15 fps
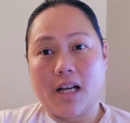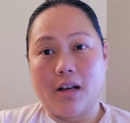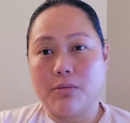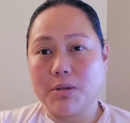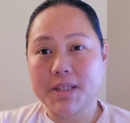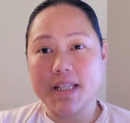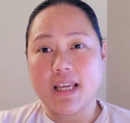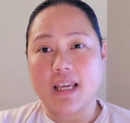
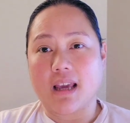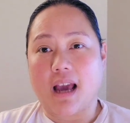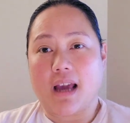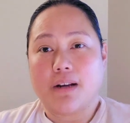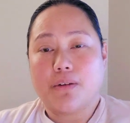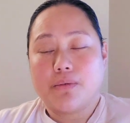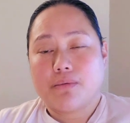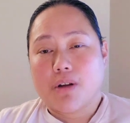We'll see. I
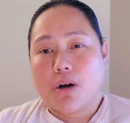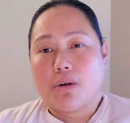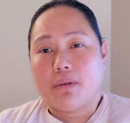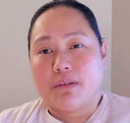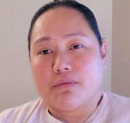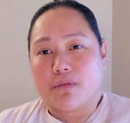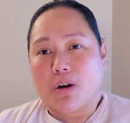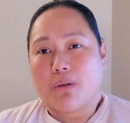don't know
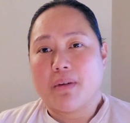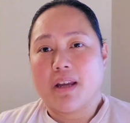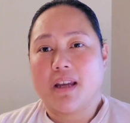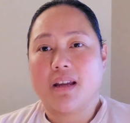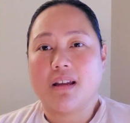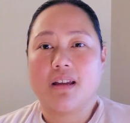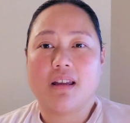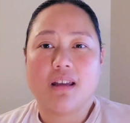if
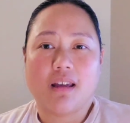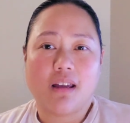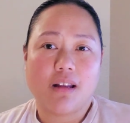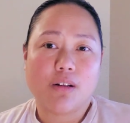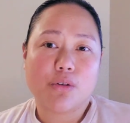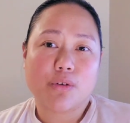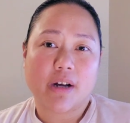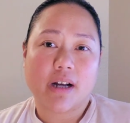growing
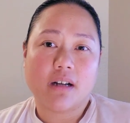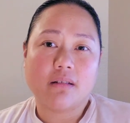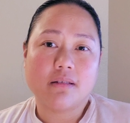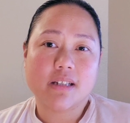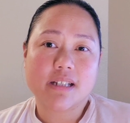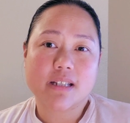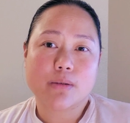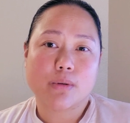in ground
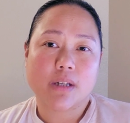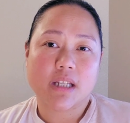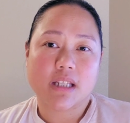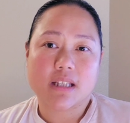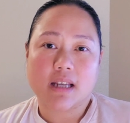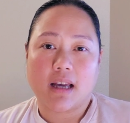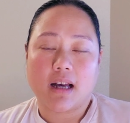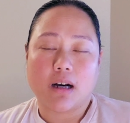is going
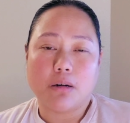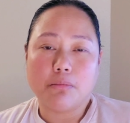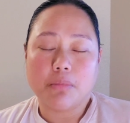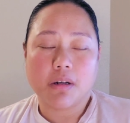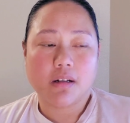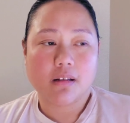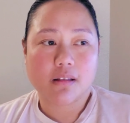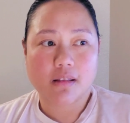to help
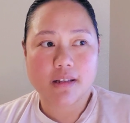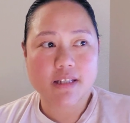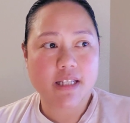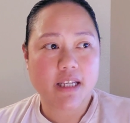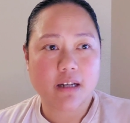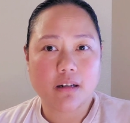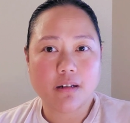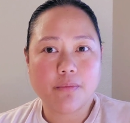this
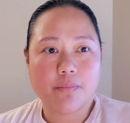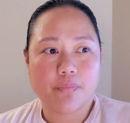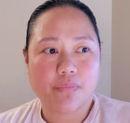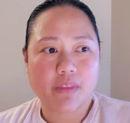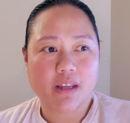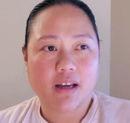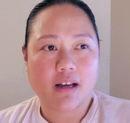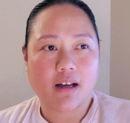year.
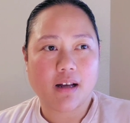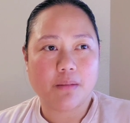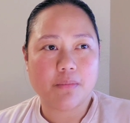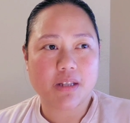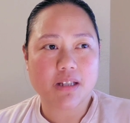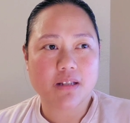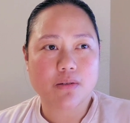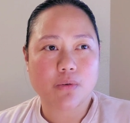
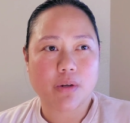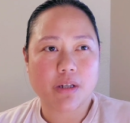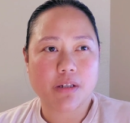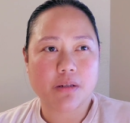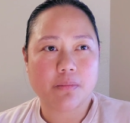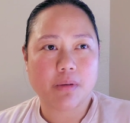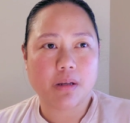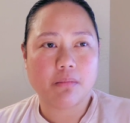This is going
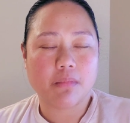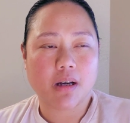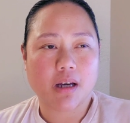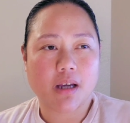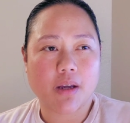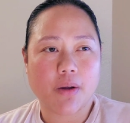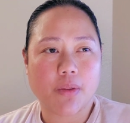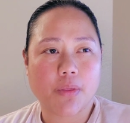to be
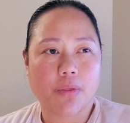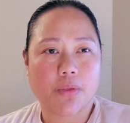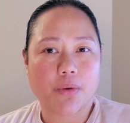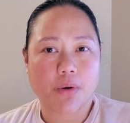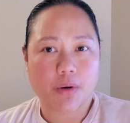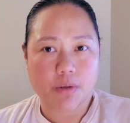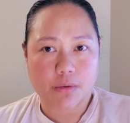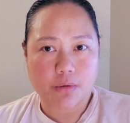my
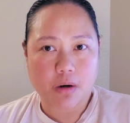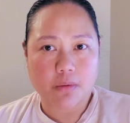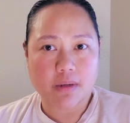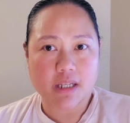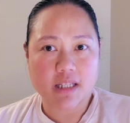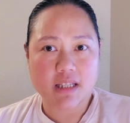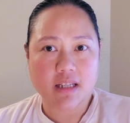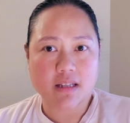third
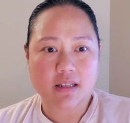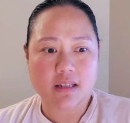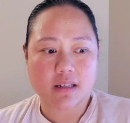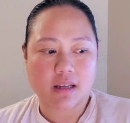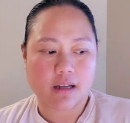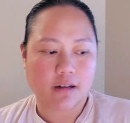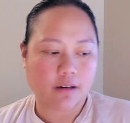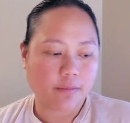growing season
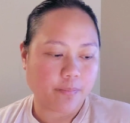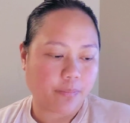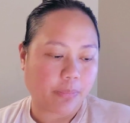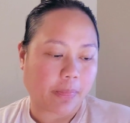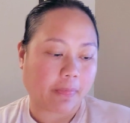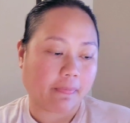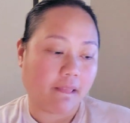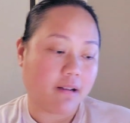here.
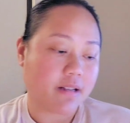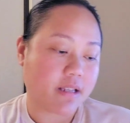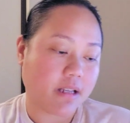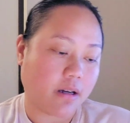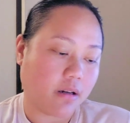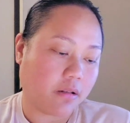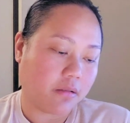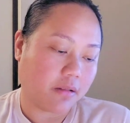
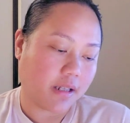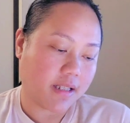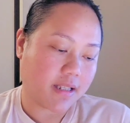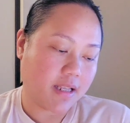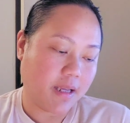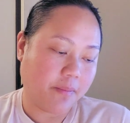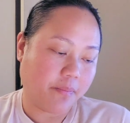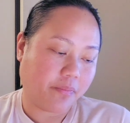So let's
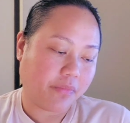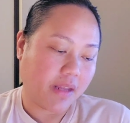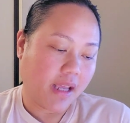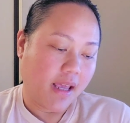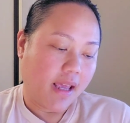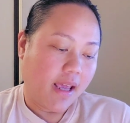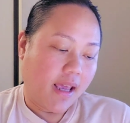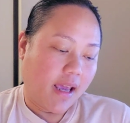see.
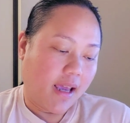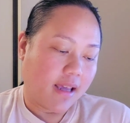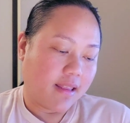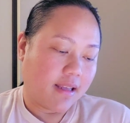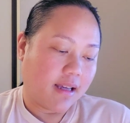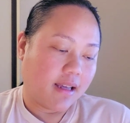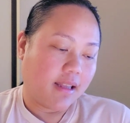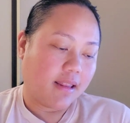And
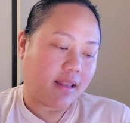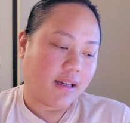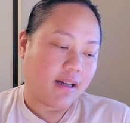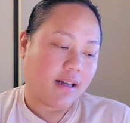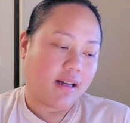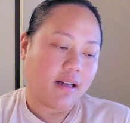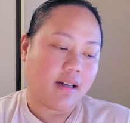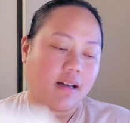then
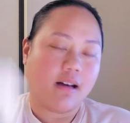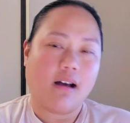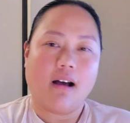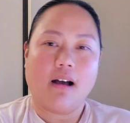the